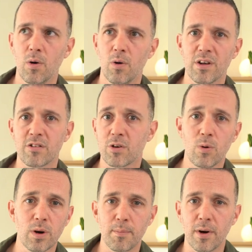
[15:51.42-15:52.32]
at
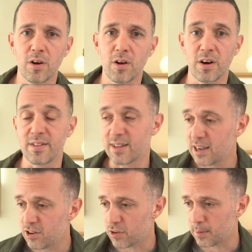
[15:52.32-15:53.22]
school it might look like
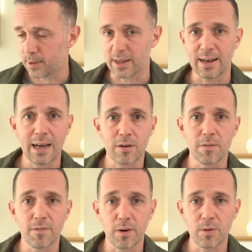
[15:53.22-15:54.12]
daydreaming and lack of
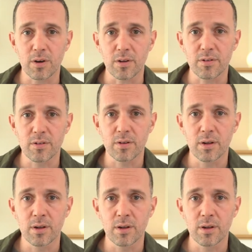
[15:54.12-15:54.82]
focus.